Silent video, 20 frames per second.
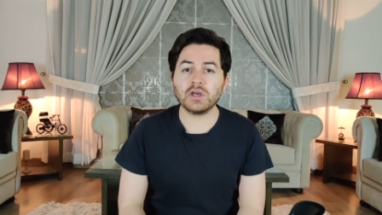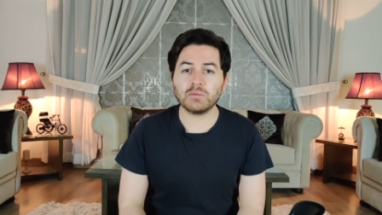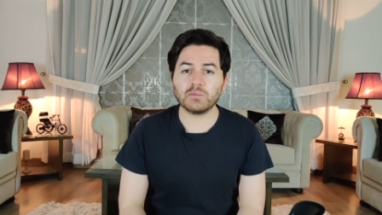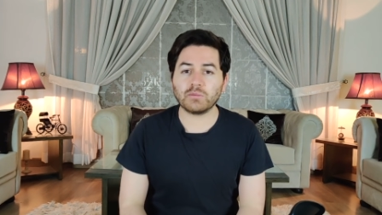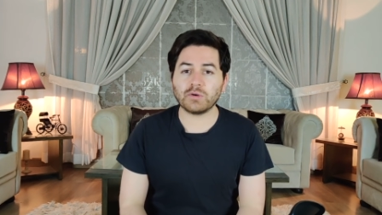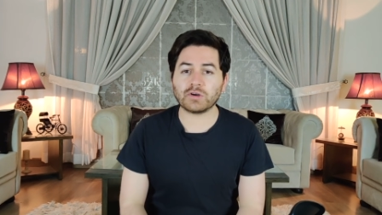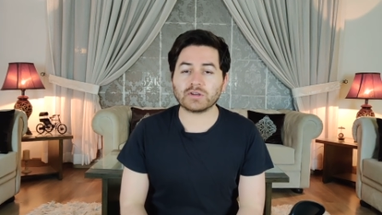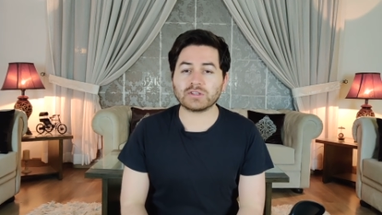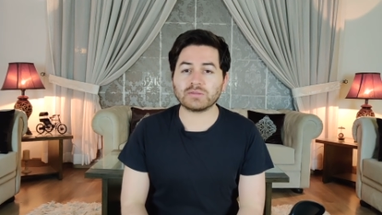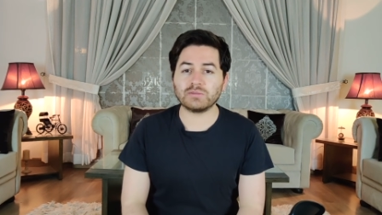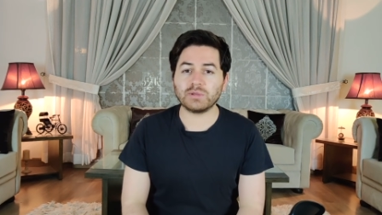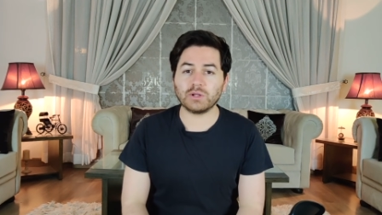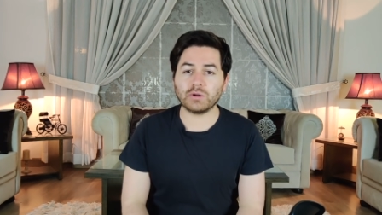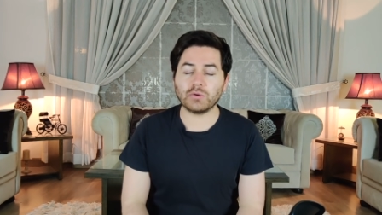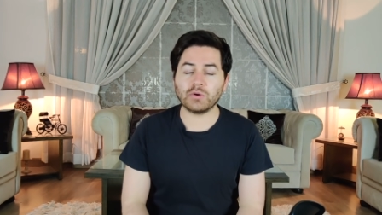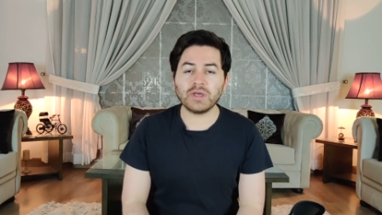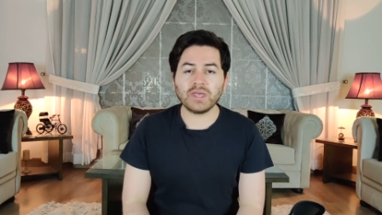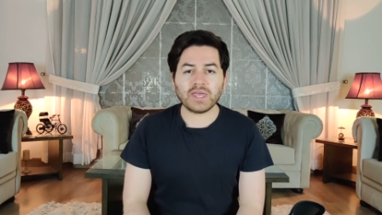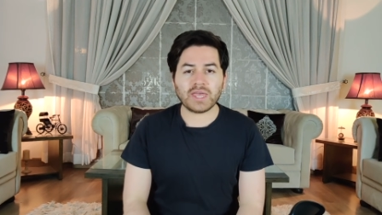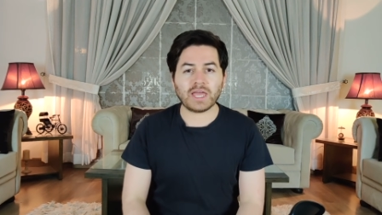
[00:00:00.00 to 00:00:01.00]
box
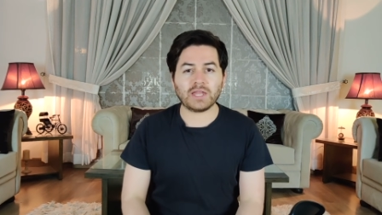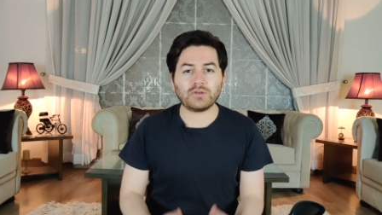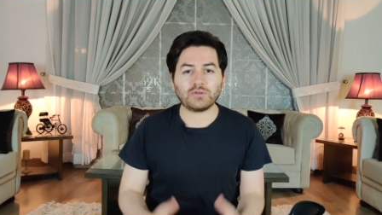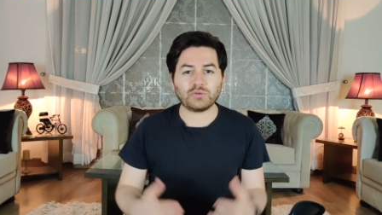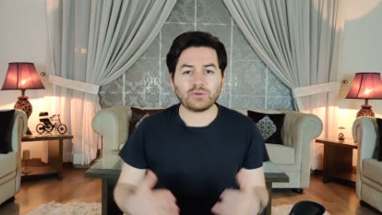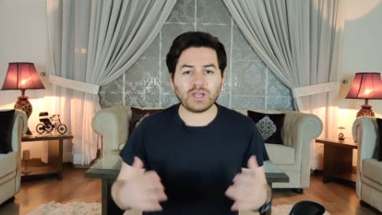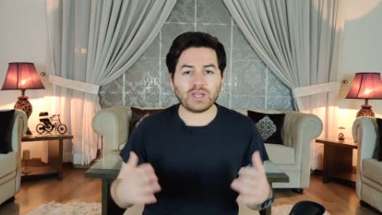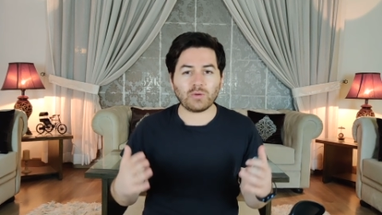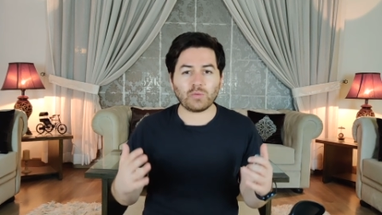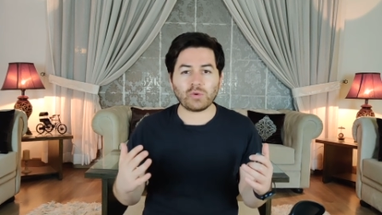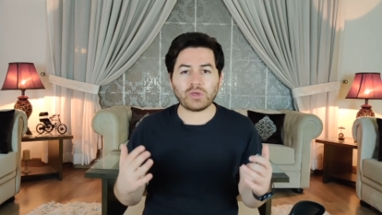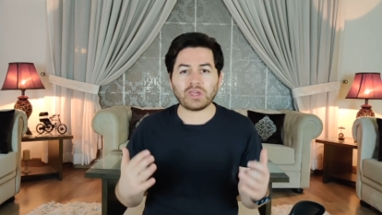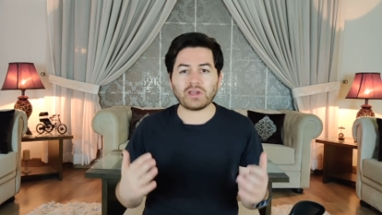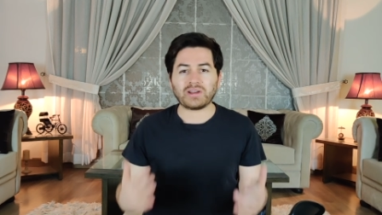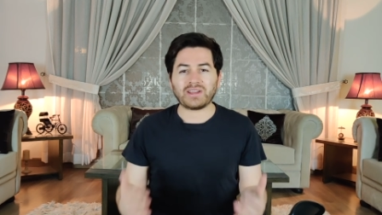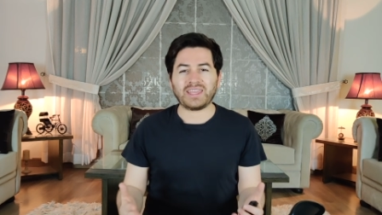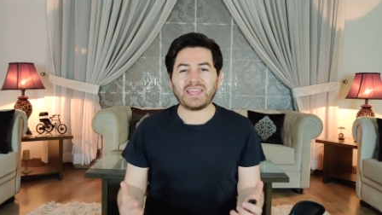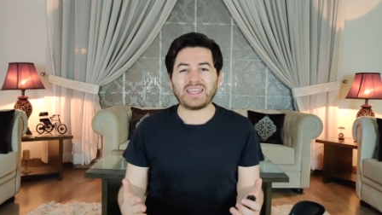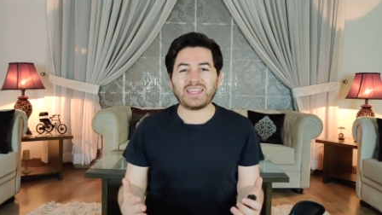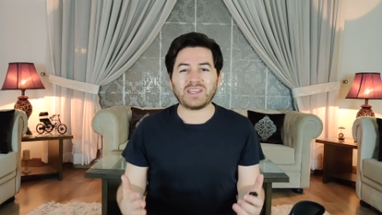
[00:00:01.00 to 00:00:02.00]
below. And today we are
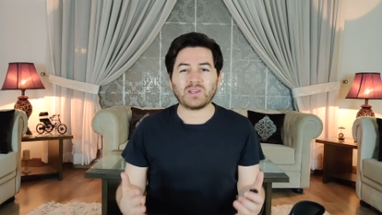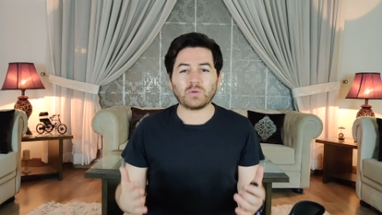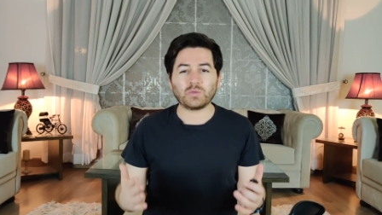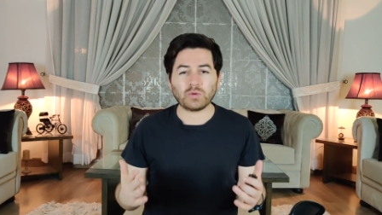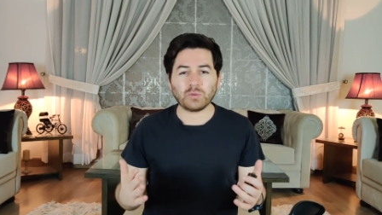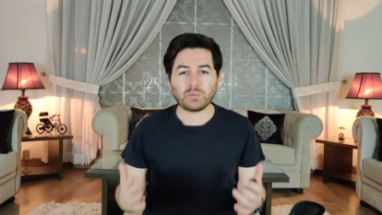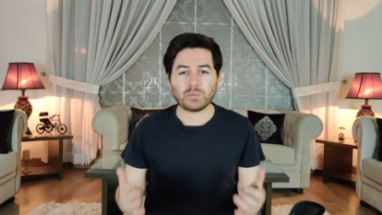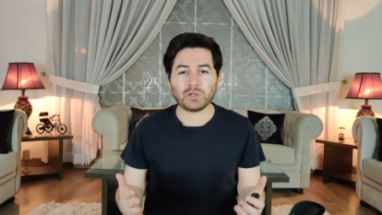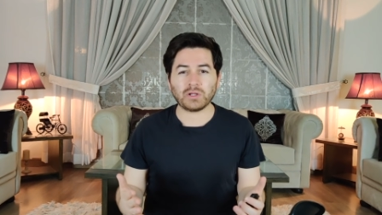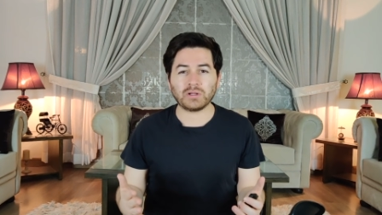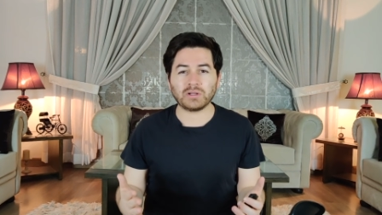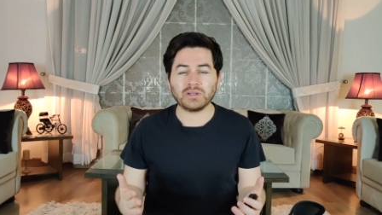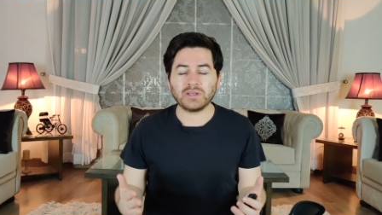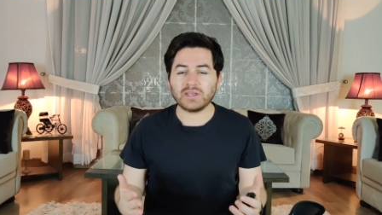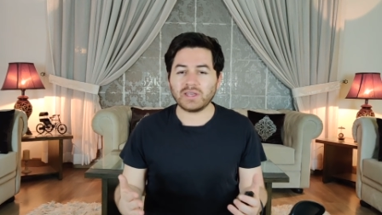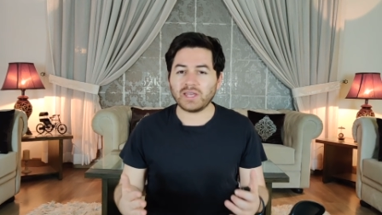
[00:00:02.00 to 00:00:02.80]
getting Ripple,